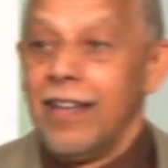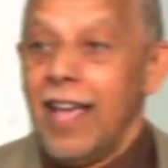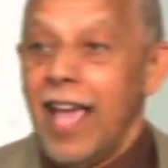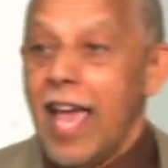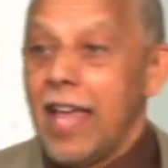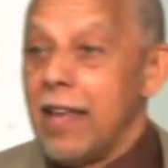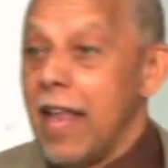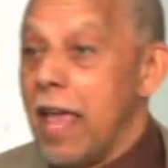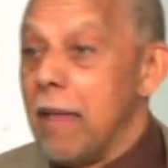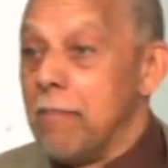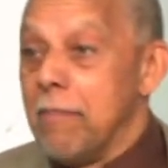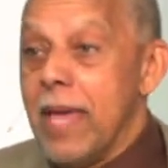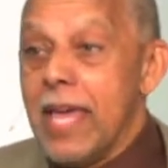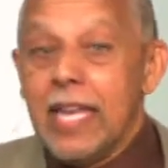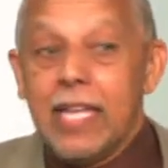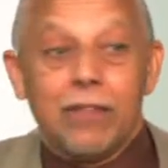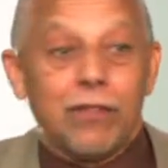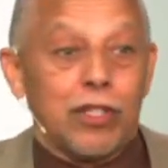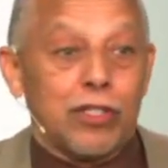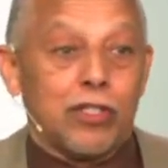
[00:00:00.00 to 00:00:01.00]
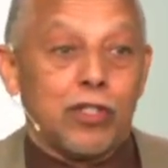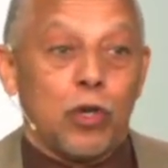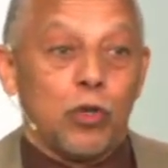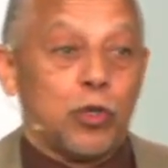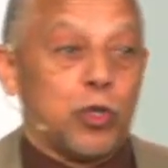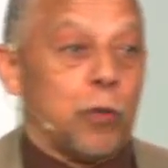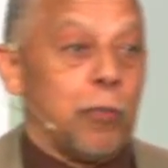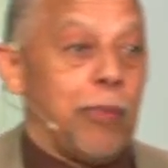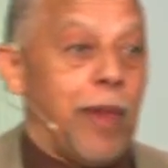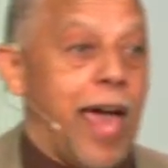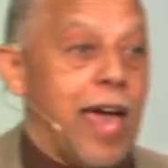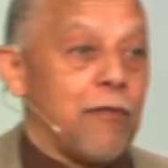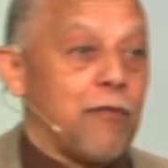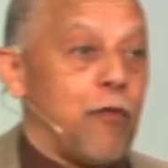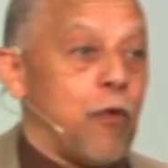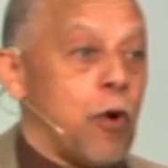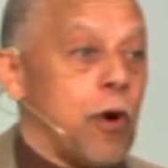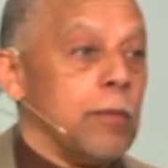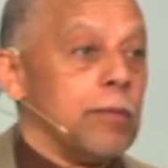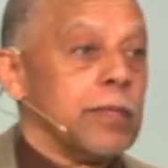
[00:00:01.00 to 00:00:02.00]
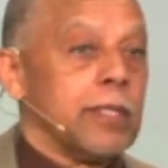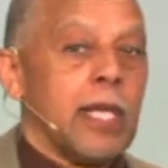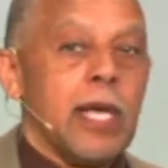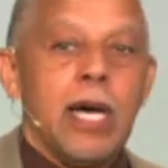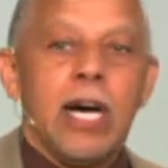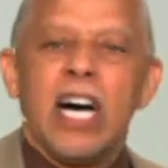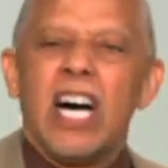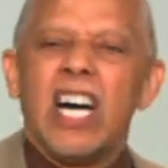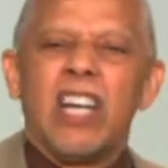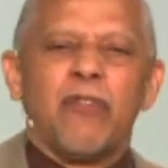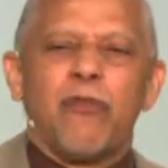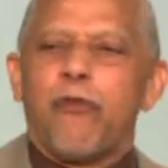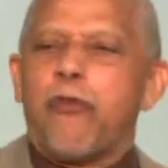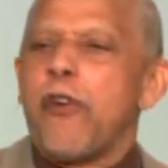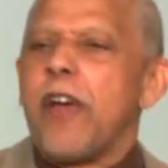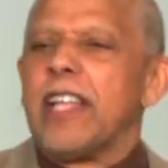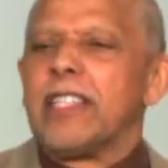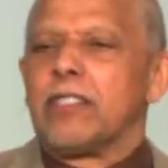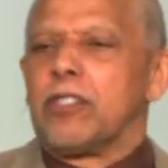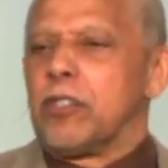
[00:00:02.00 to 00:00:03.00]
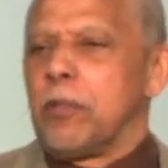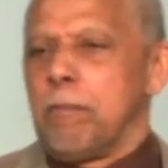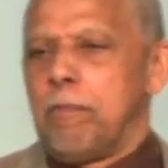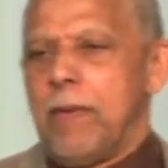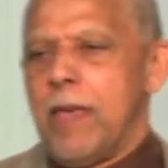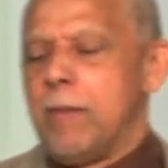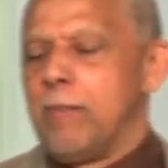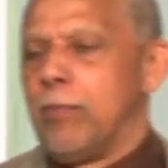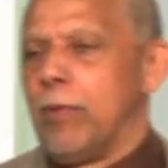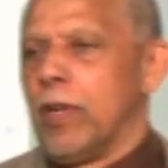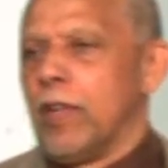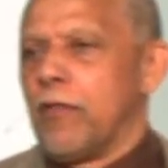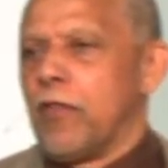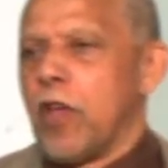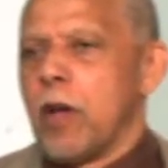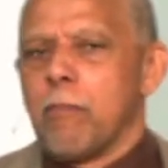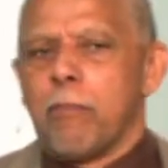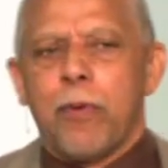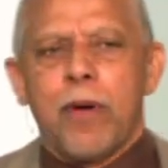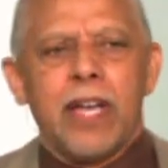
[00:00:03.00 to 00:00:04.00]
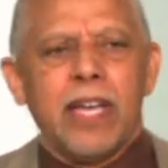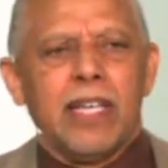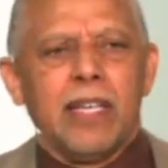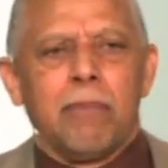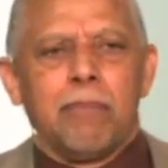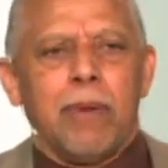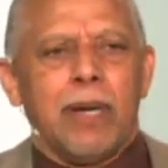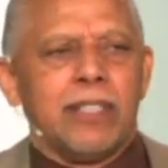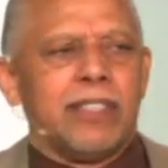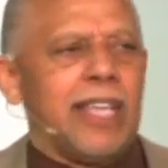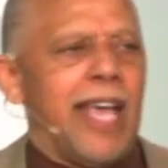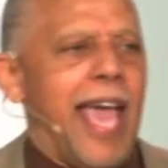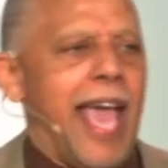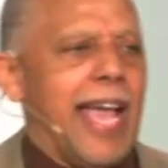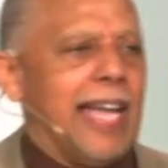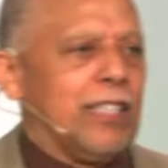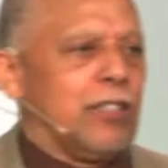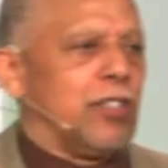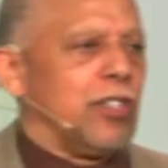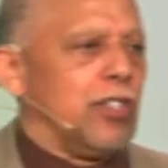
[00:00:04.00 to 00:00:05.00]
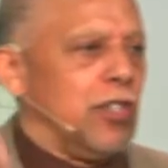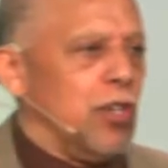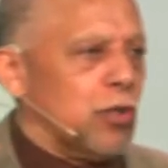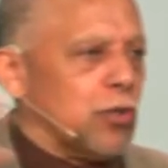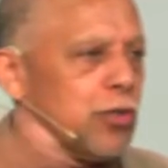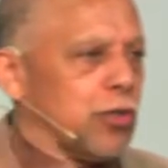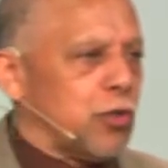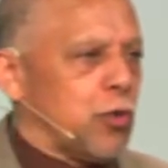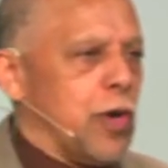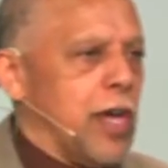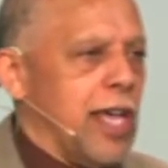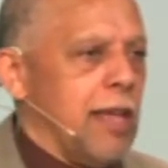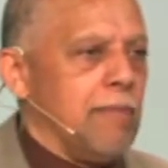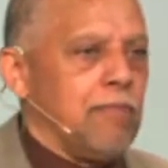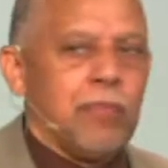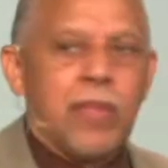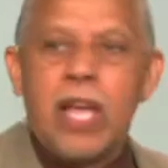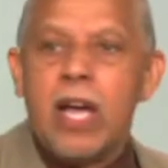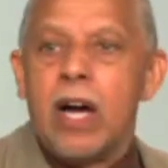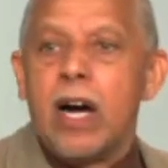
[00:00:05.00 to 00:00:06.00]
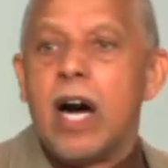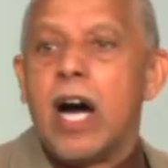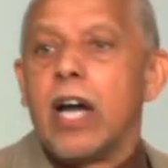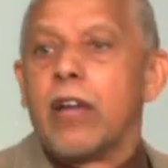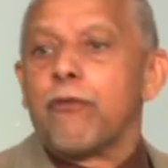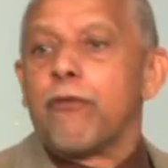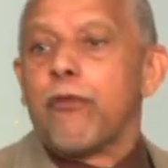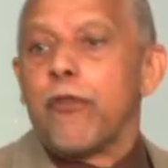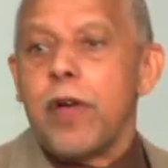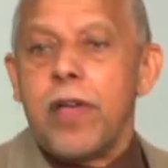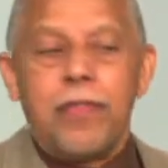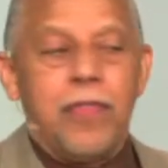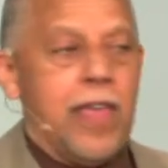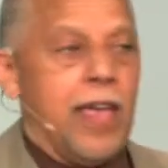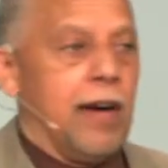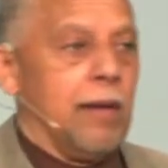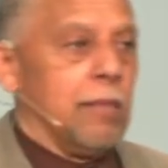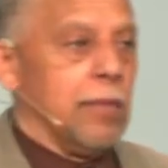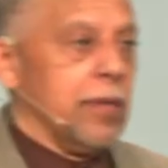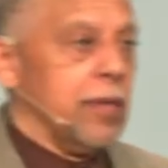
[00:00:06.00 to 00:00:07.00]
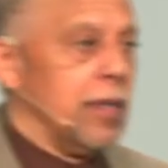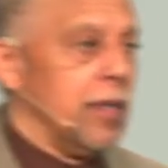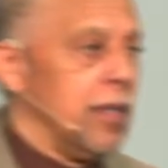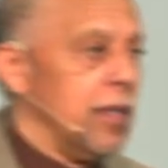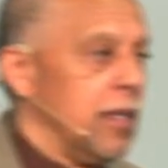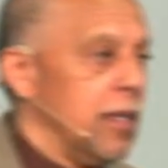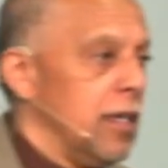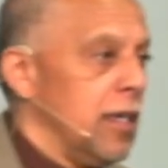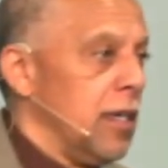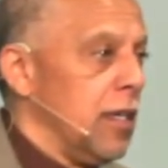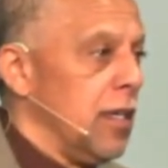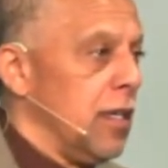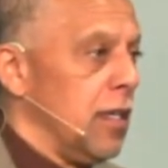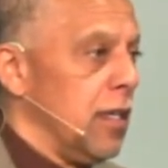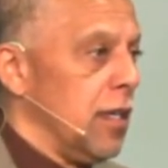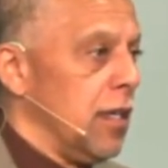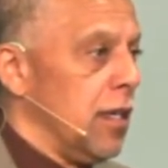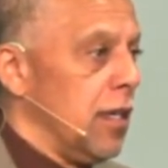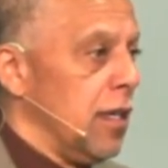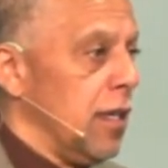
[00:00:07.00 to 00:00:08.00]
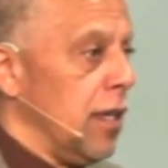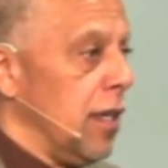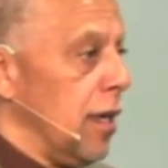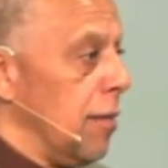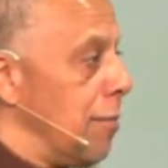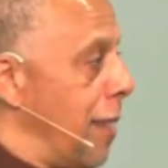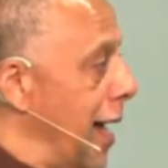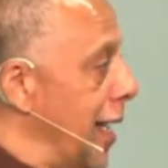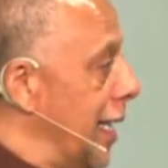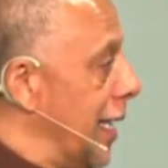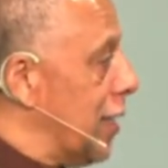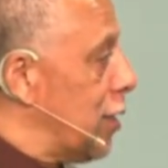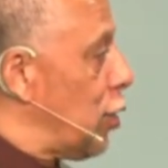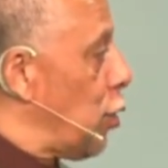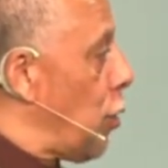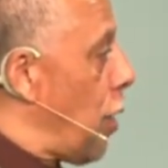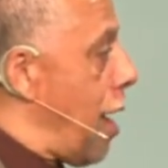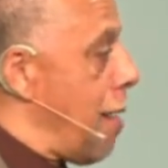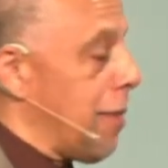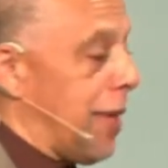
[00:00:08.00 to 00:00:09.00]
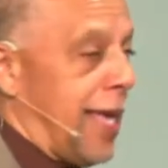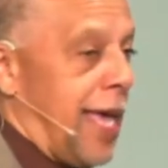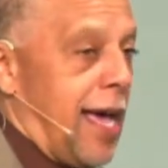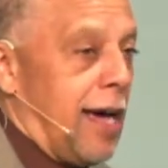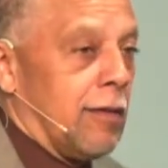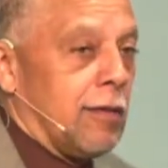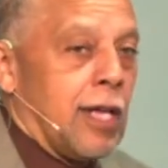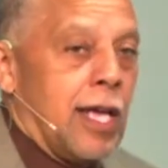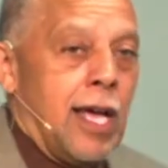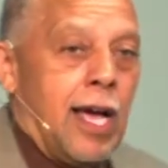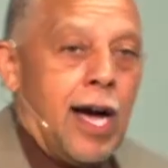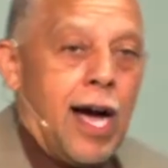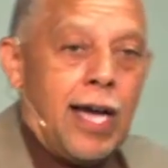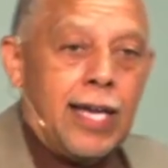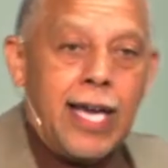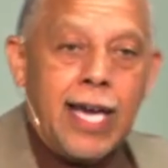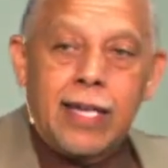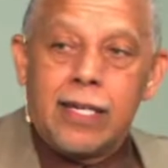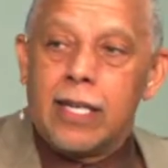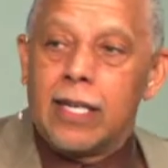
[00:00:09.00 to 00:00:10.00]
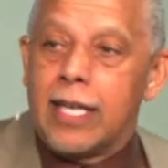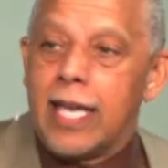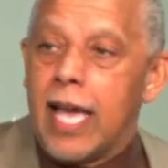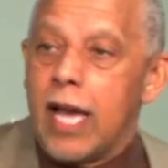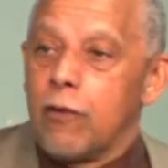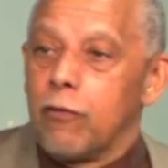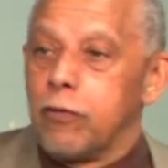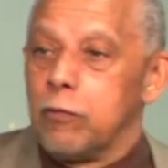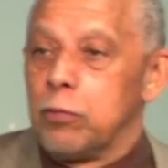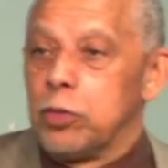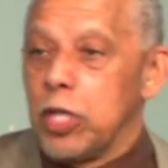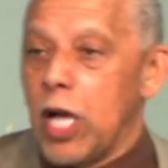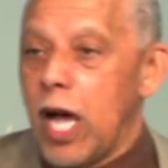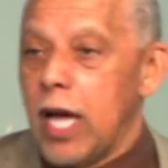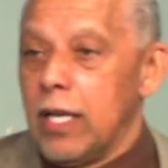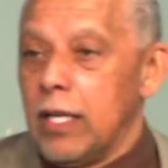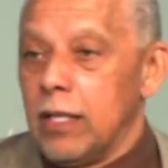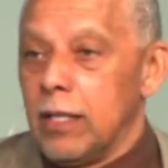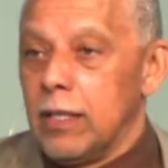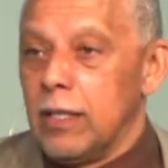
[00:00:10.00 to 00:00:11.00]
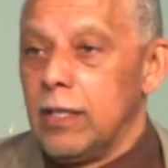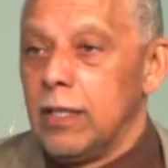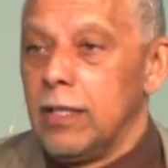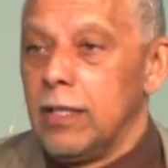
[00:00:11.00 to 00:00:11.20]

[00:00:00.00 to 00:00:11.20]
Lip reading: And many of the social platforms, unfriend some people. If they're bringing a bunch of hate to your stream, unfriend them. My Instagram account, I got an account from China.